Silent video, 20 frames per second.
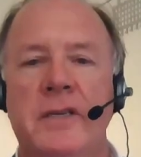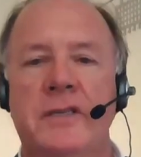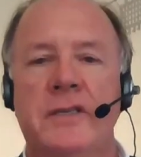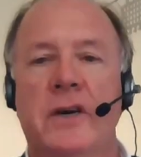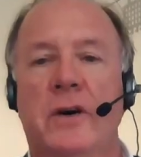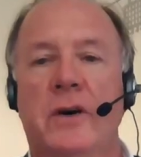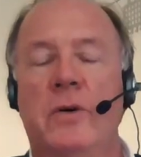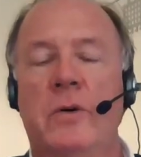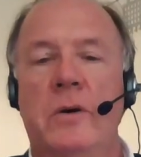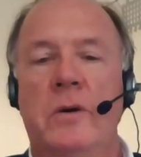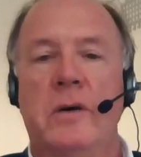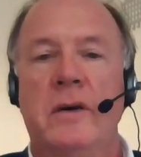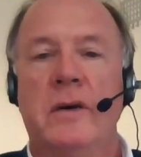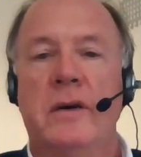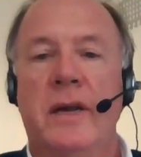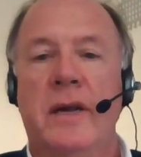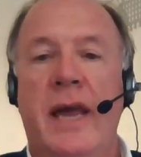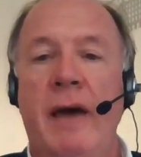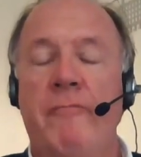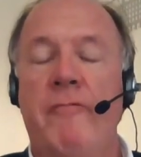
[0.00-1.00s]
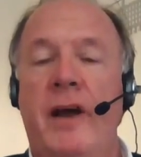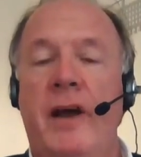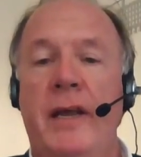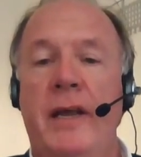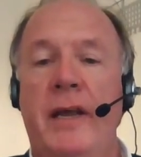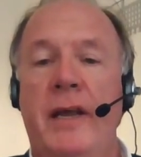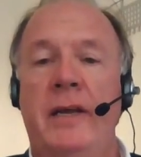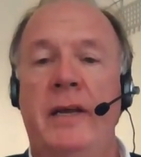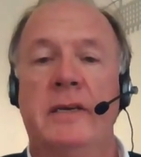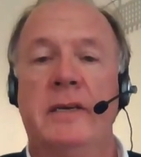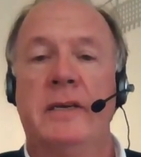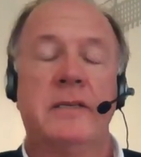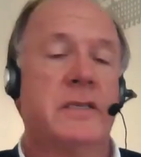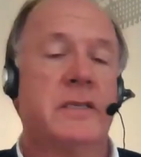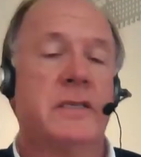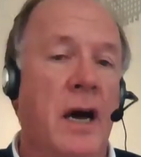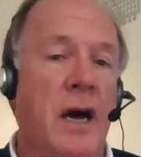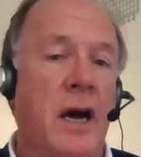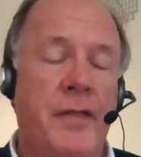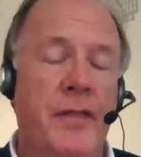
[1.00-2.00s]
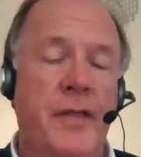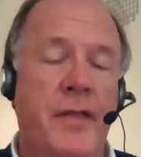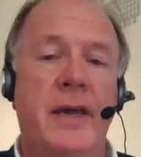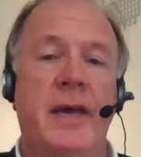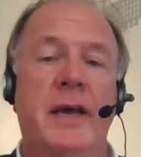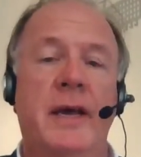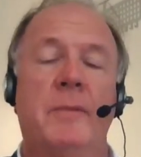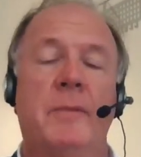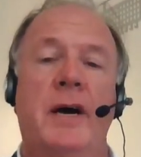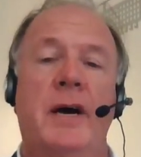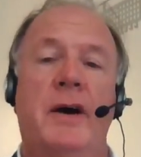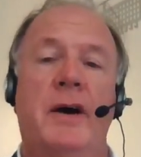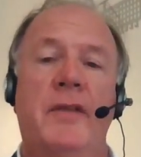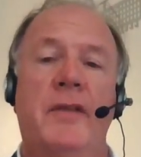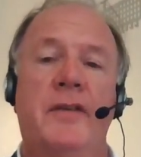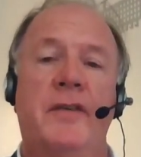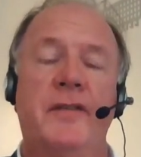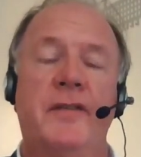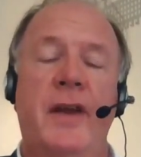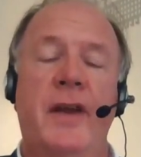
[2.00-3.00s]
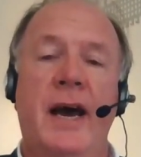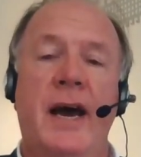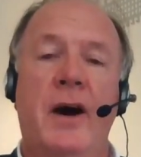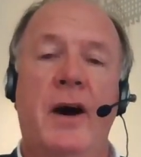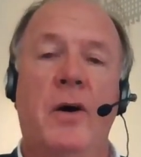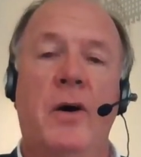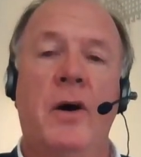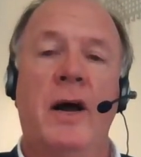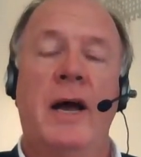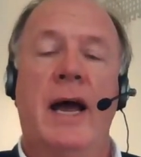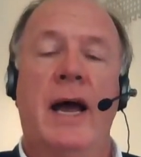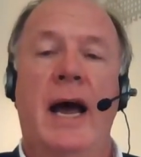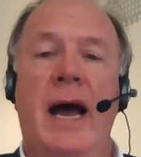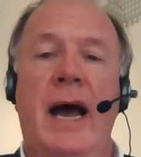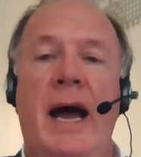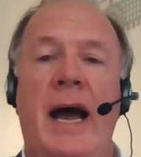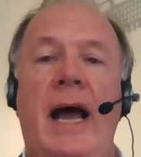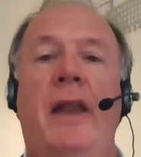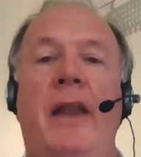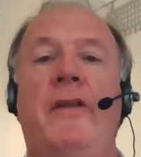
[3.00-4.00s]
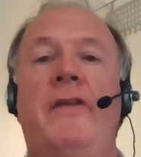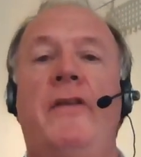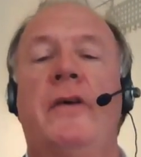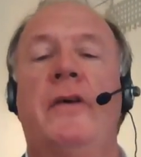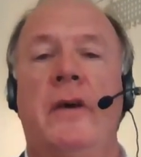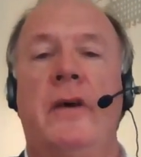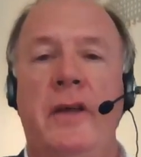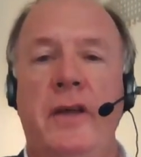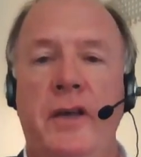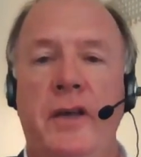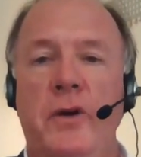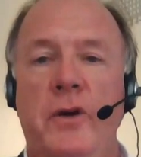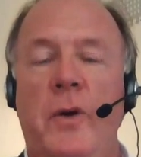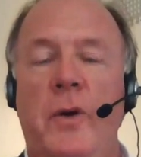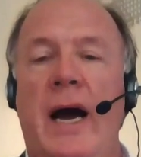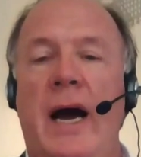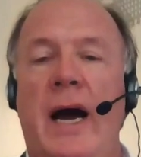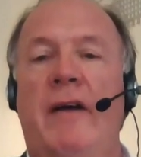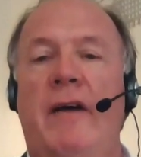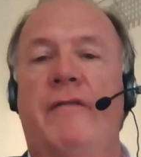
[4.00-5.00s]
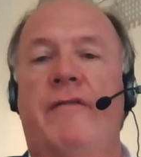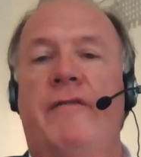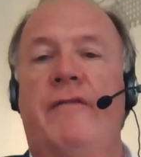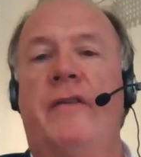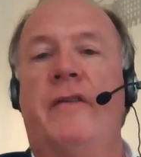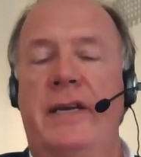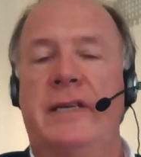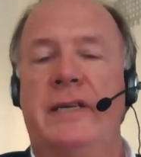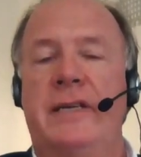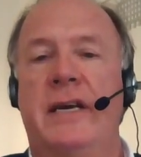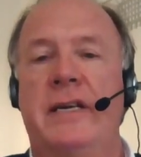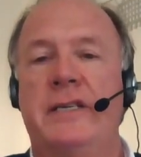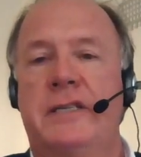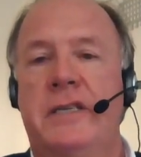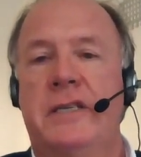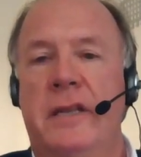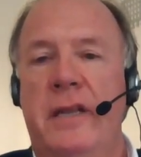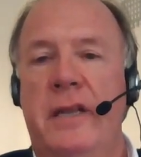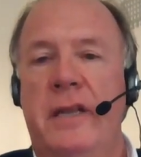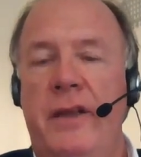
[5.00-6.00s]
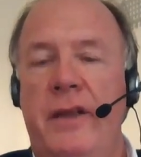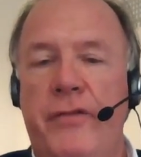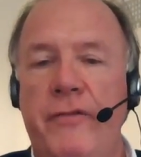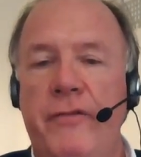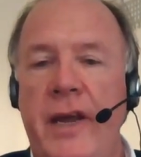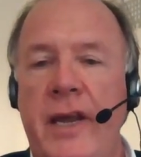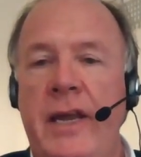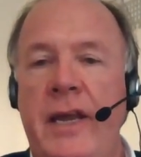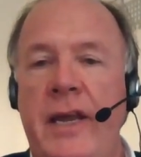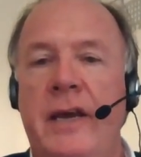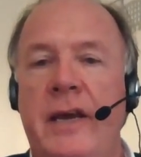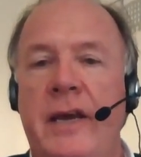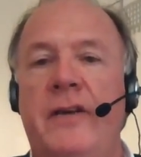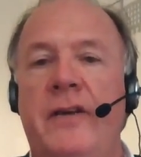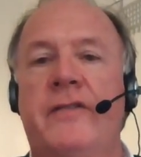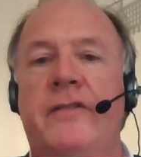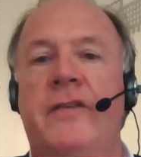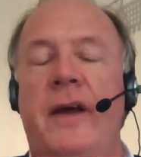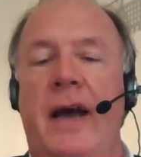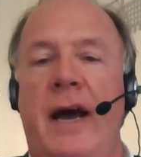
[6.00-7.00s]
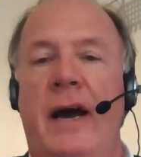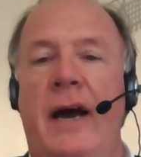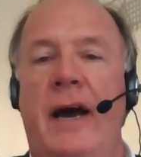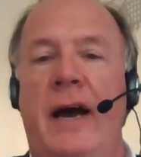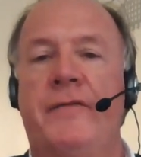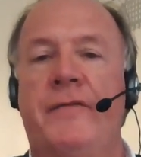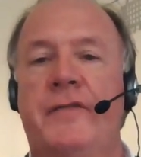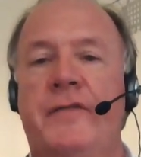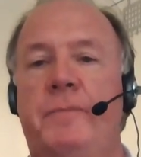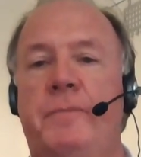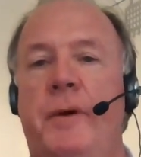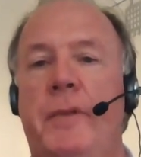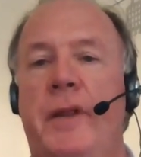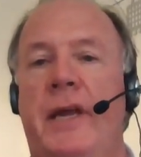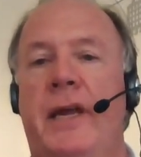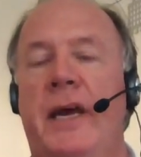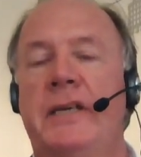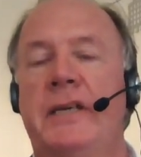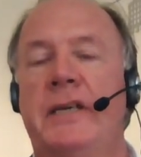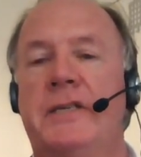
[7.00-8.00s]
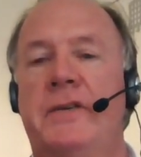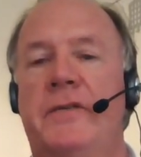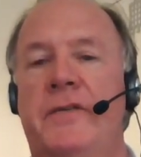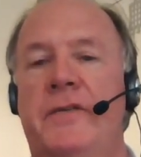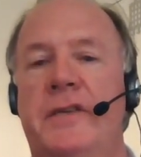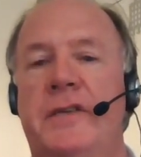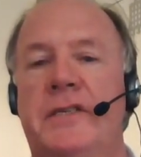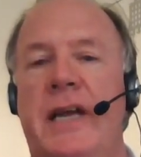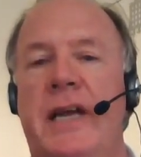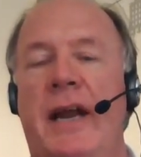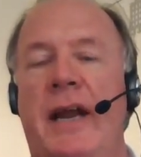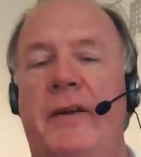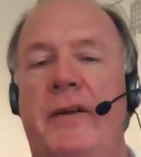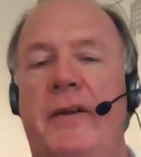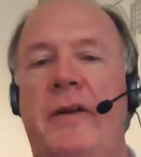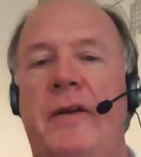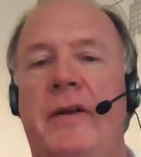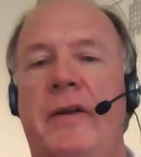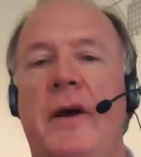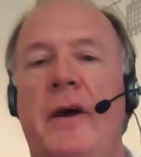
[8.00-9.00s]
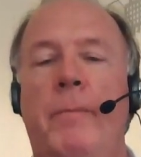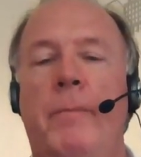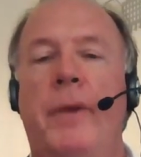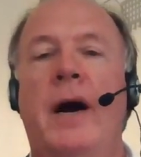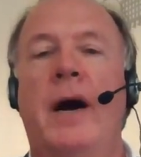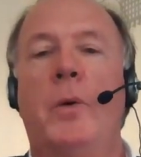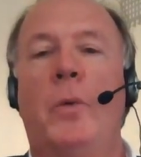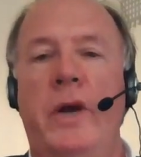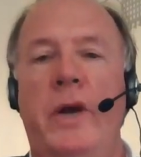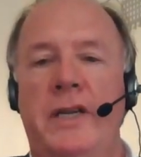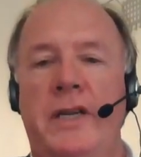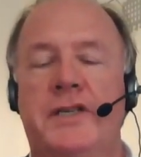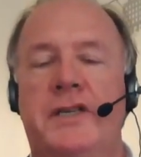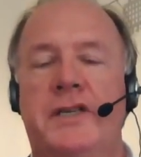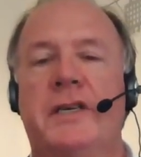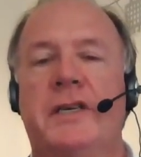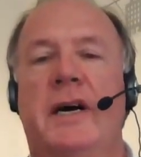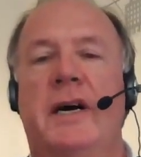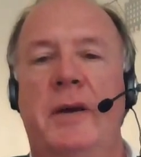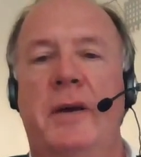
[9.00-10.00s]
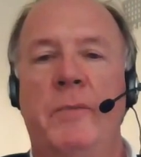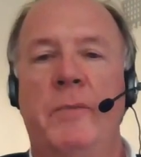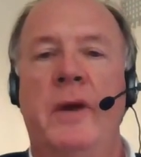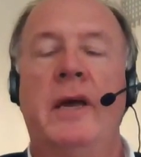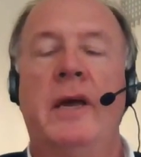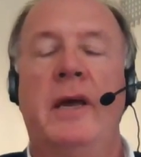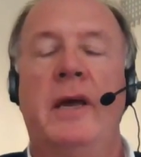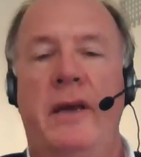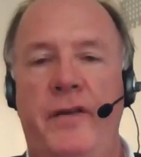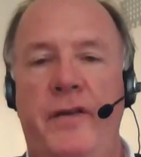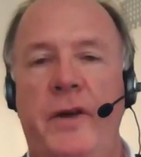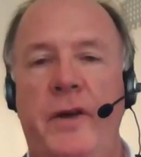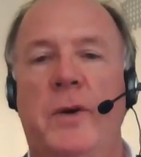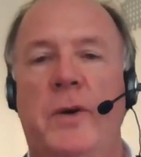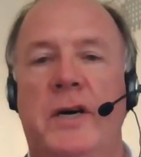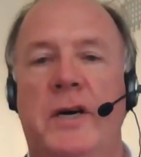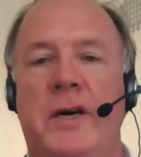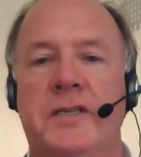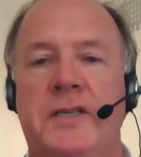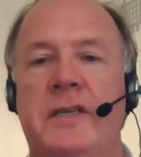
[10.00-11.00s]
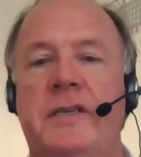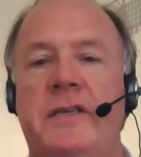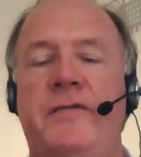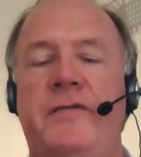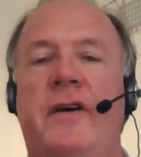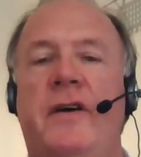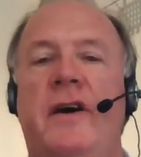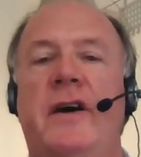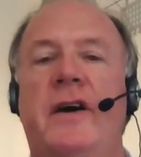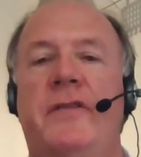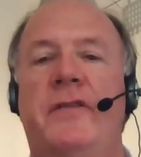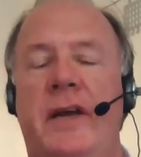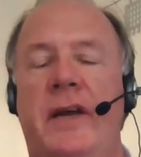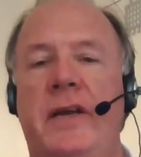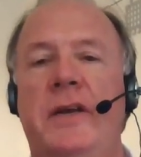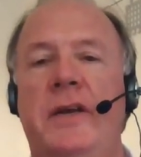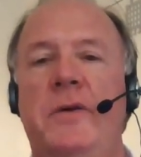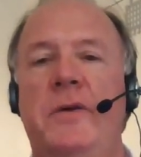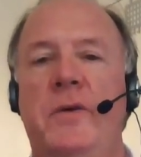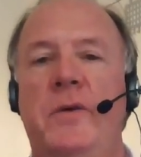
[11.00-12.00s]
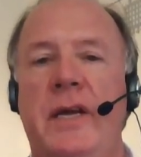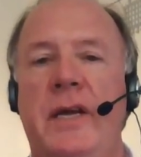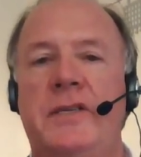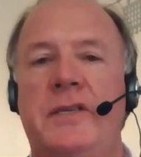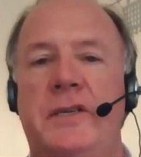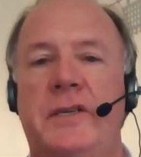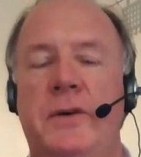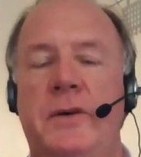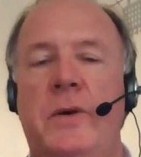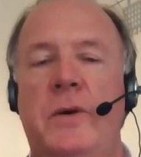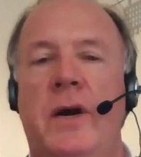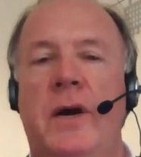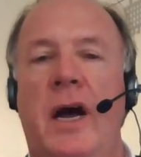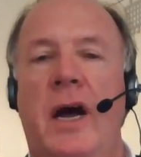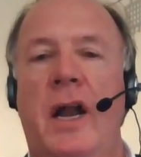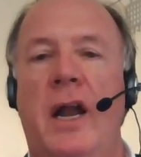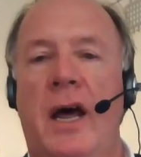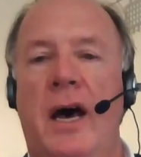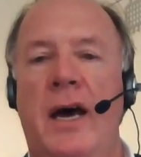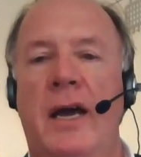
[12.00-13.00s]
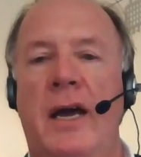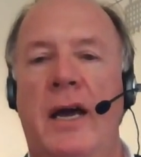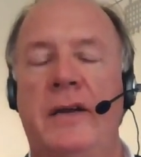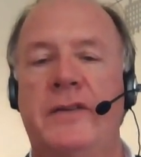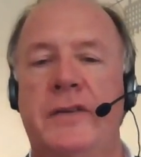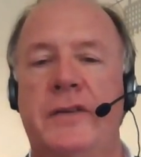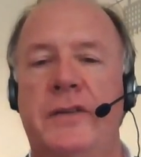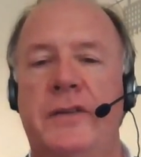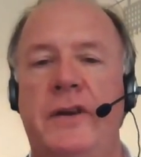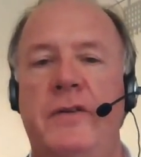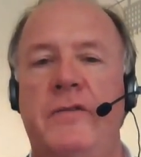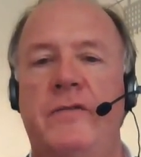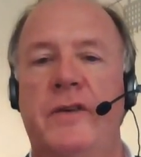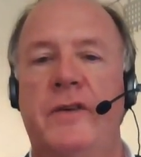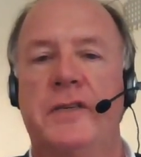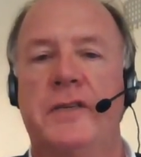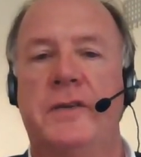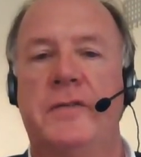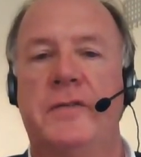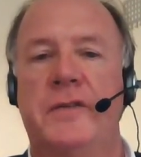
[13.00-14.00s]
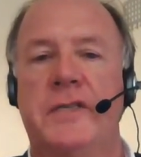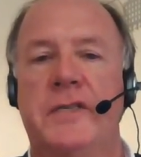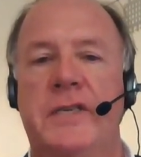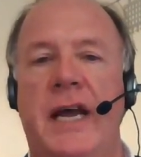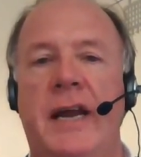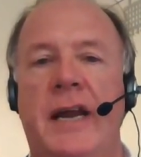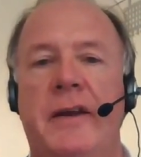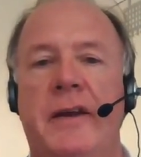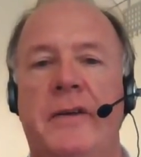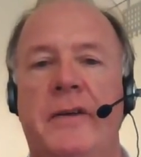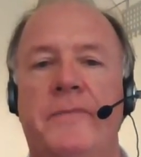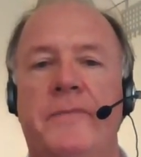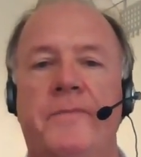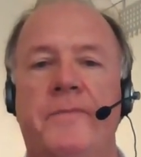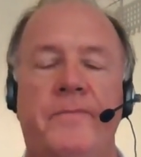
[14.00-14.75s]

So get ready, start thinking about this now, and you have essentially 3 years after publication of the standard, by which time, if you are certified, then you need to align to the new version of the standard.